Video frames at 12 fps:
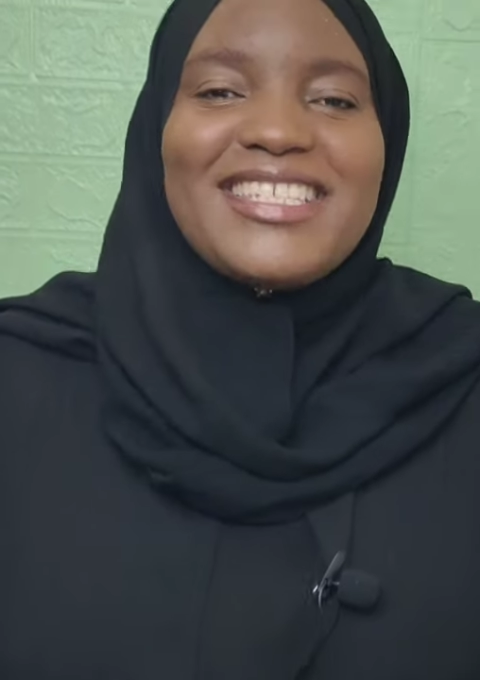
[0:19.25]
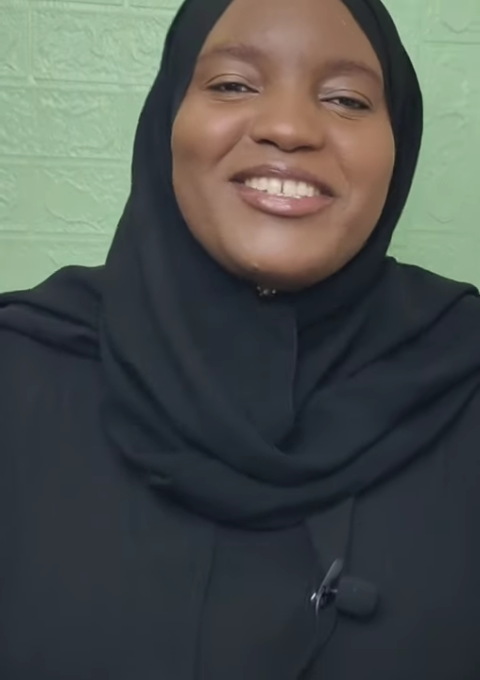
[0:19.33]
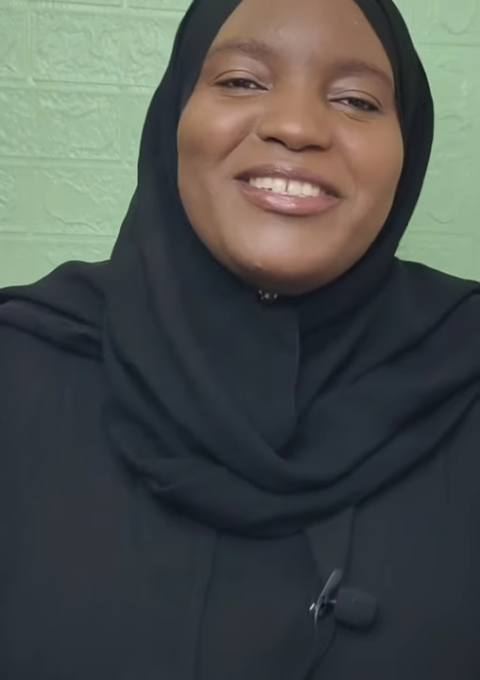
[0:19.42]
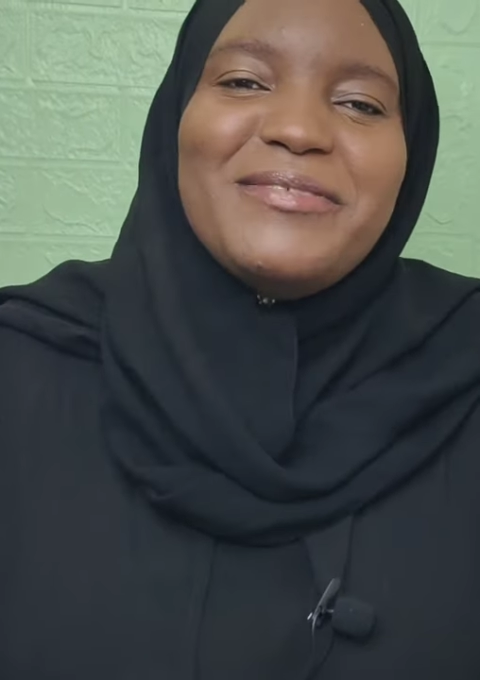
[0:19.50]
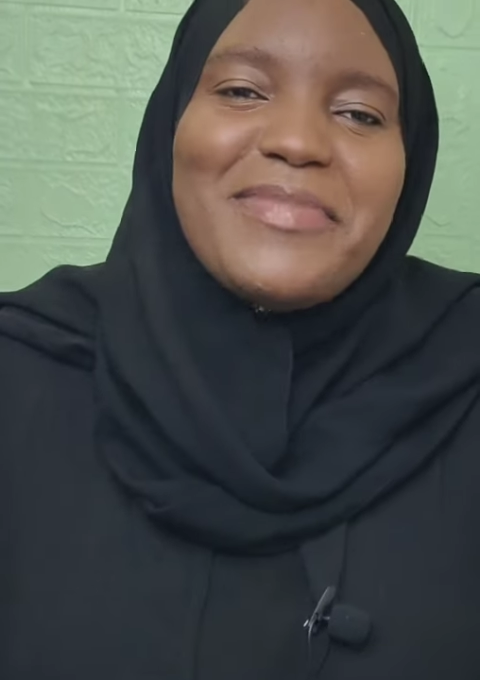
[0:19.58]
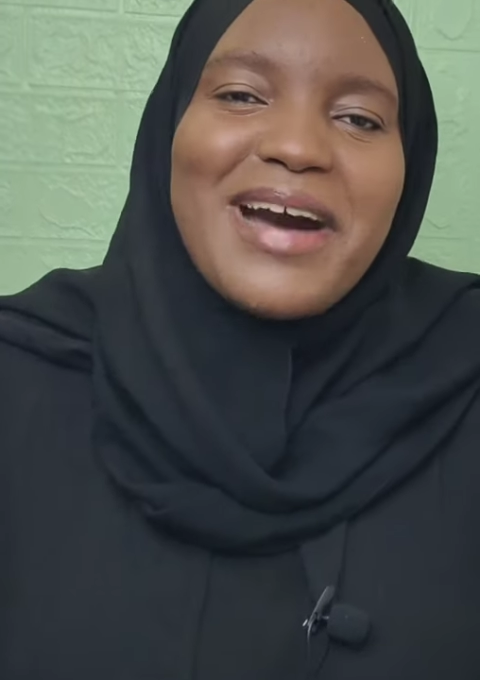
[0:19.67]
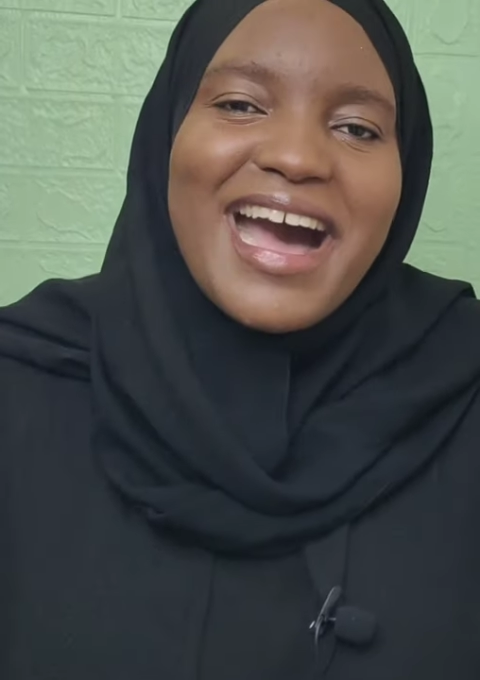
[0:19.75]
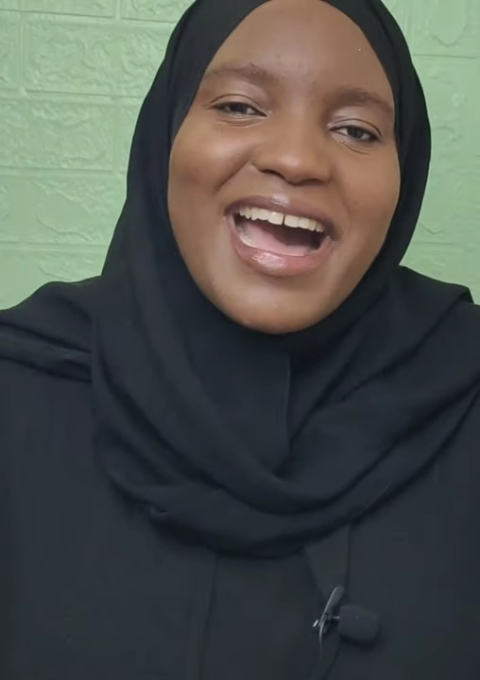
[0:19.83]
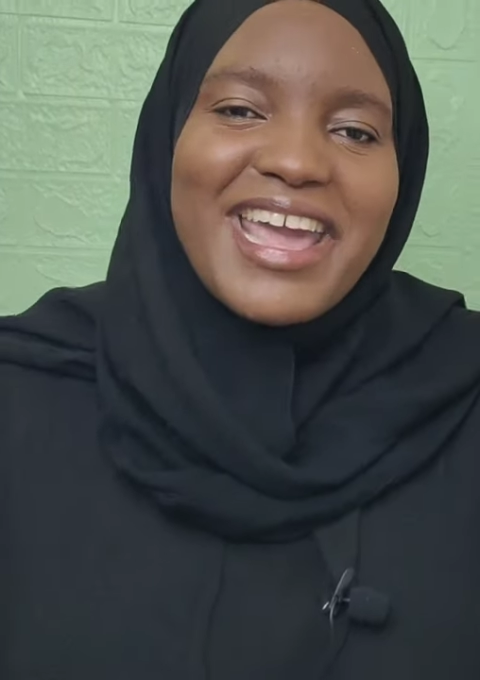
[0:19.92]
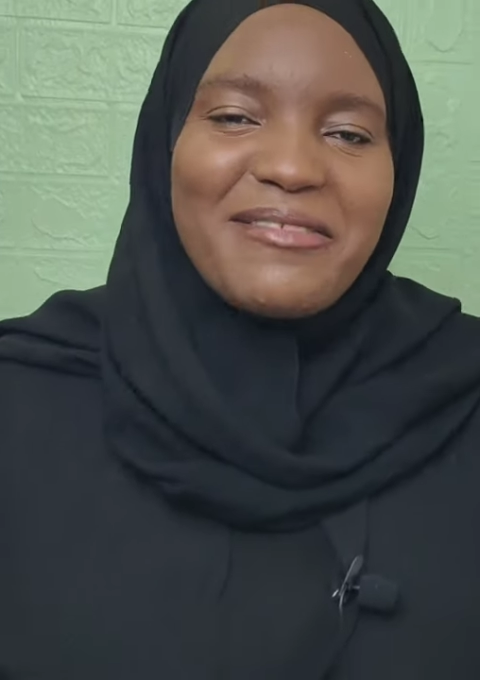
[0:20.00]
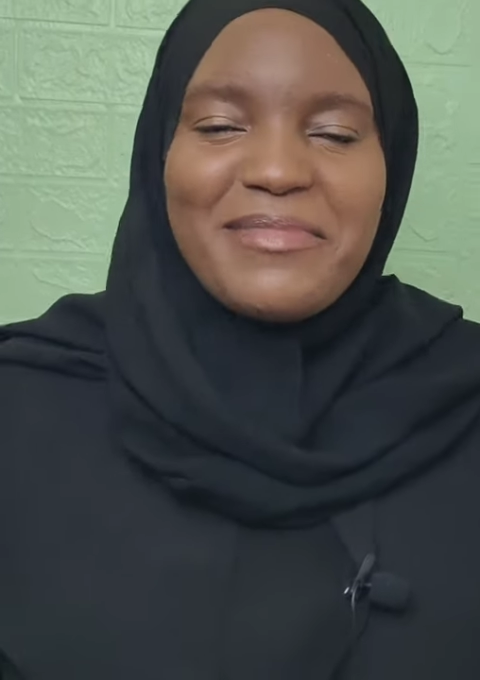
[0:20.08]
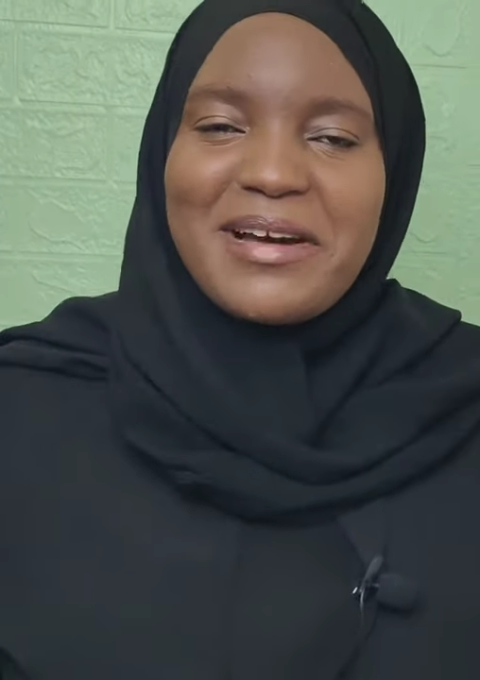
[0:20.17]
to
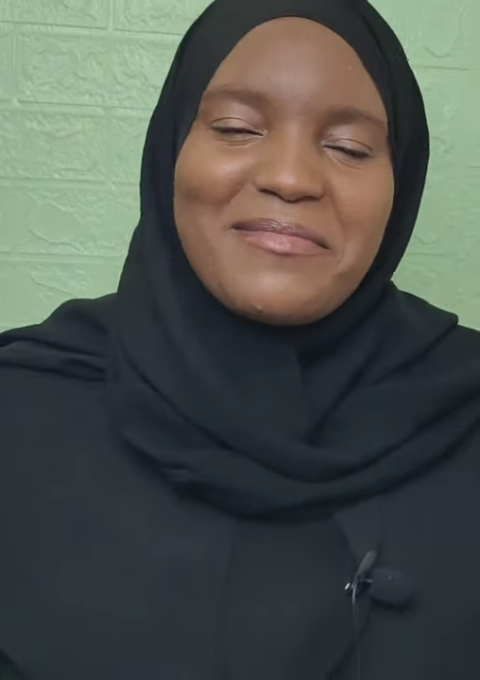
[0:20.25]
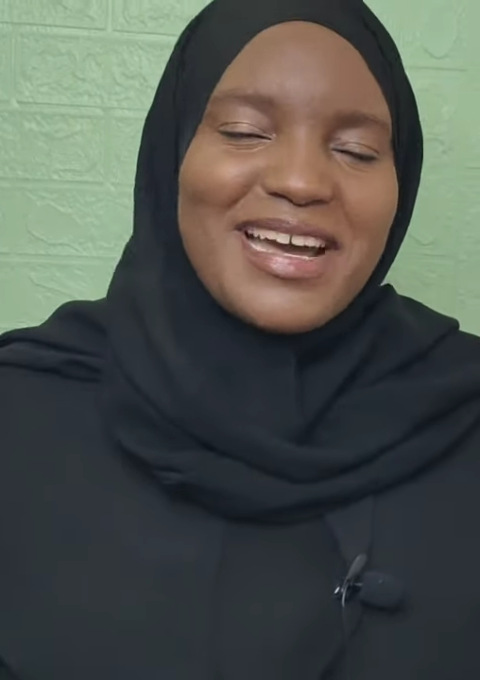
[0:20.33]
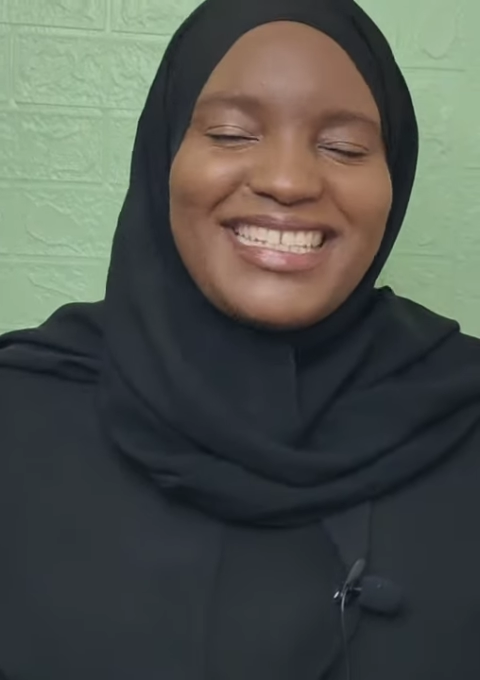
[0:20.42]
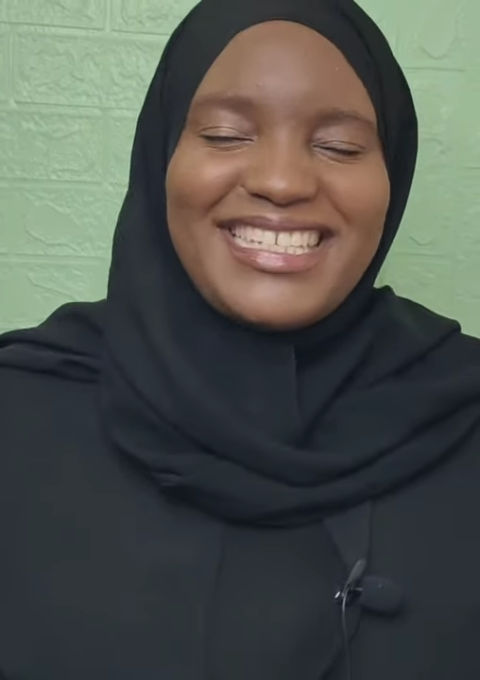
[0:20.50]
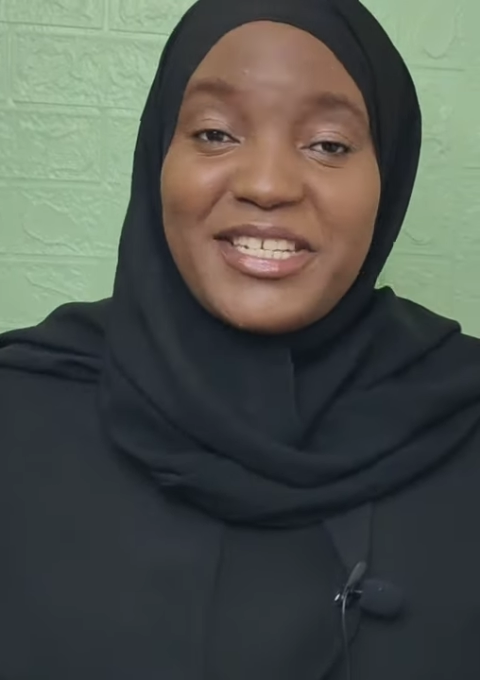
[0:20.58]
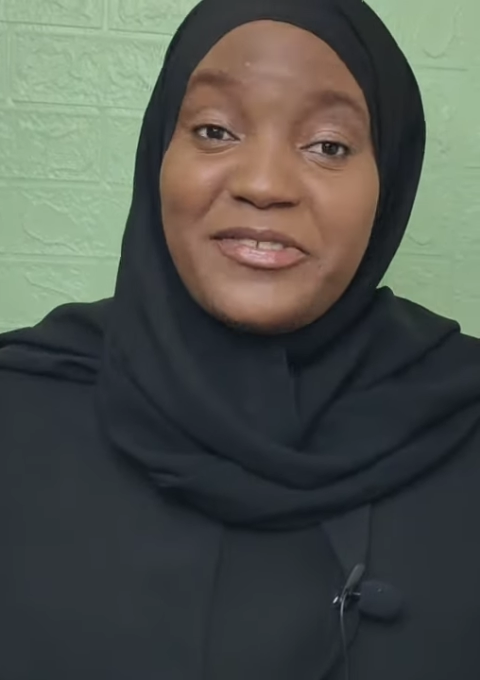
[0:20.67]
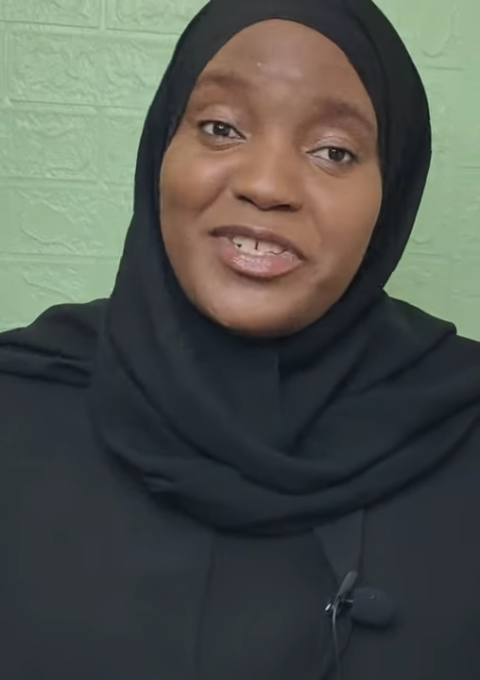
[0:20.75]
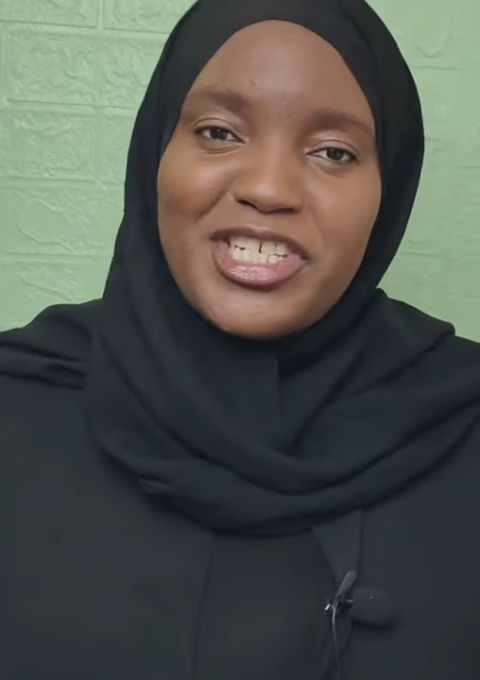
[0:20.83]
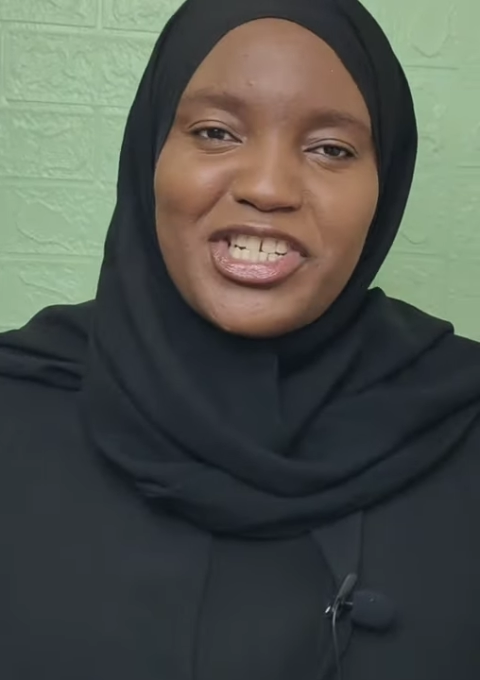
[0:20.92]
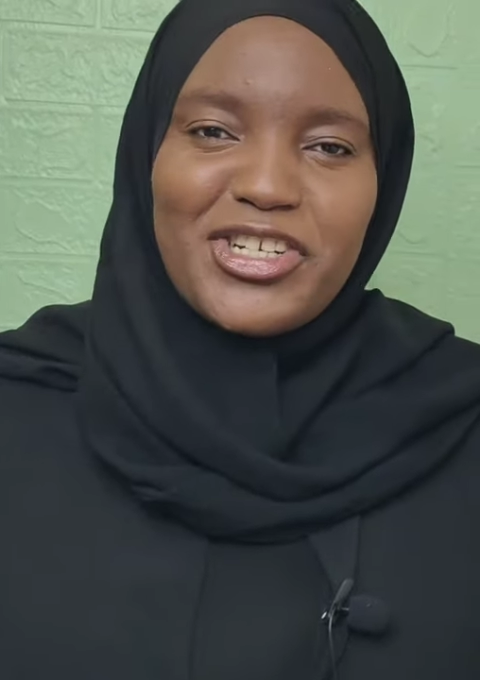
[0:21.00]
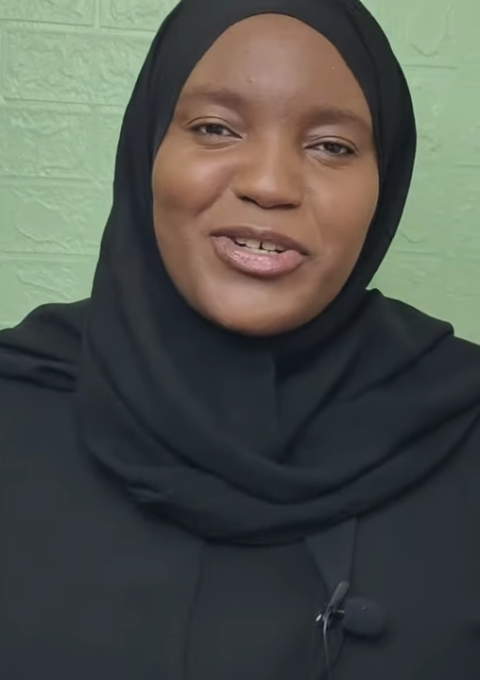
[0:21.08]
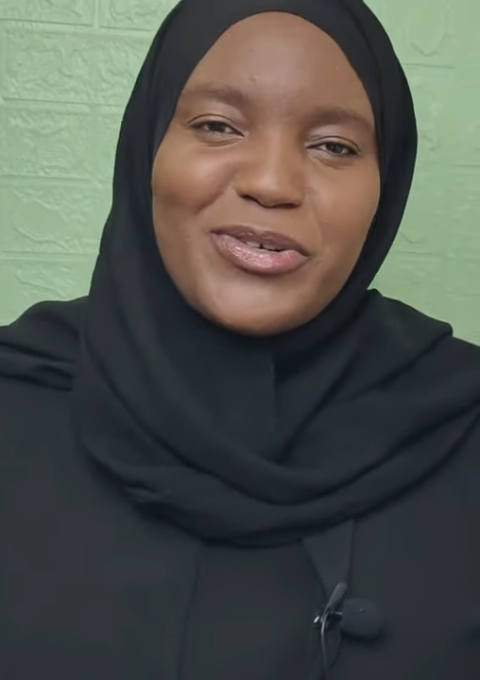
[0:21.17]
Dubai Mama
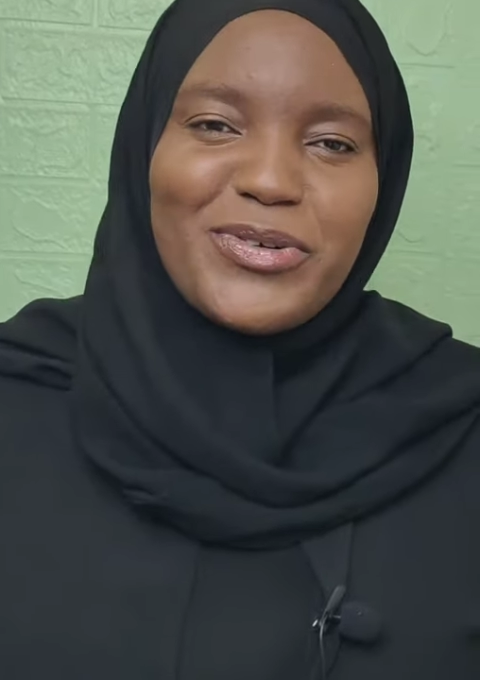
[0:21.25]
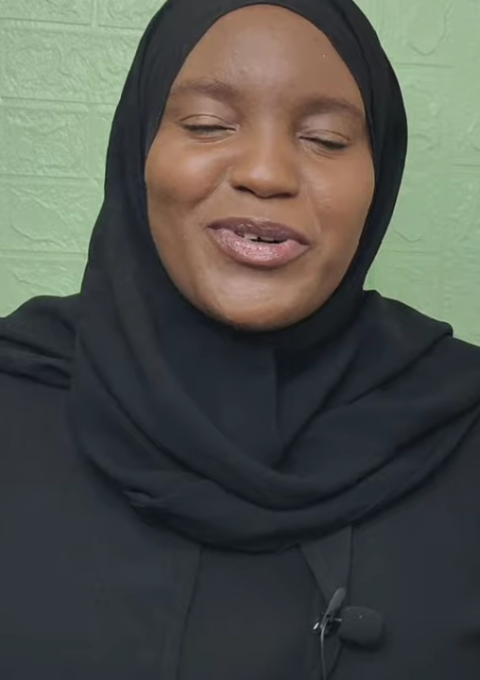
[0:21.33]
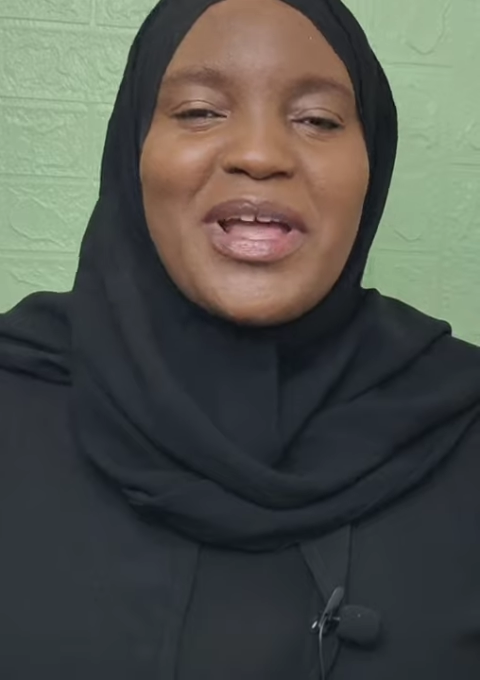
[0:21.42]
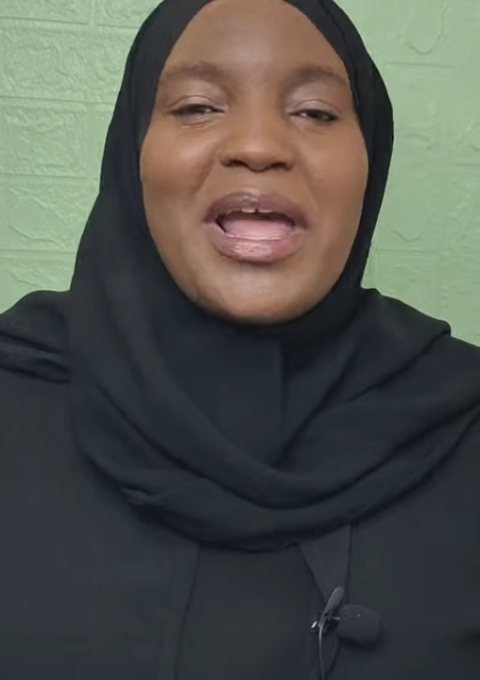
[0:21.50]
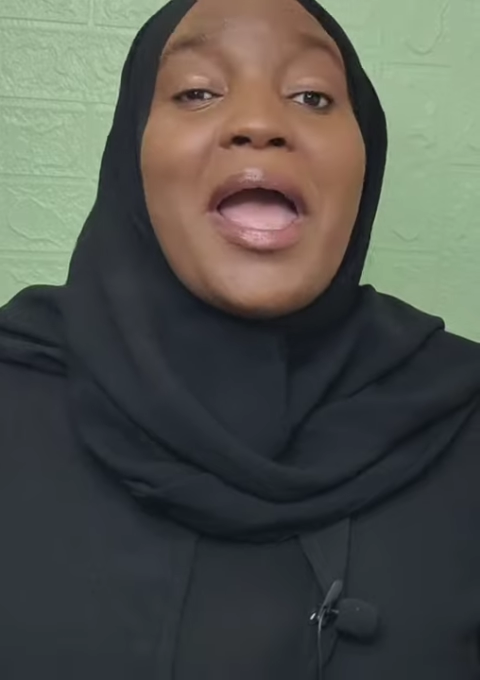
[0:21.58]
TV show.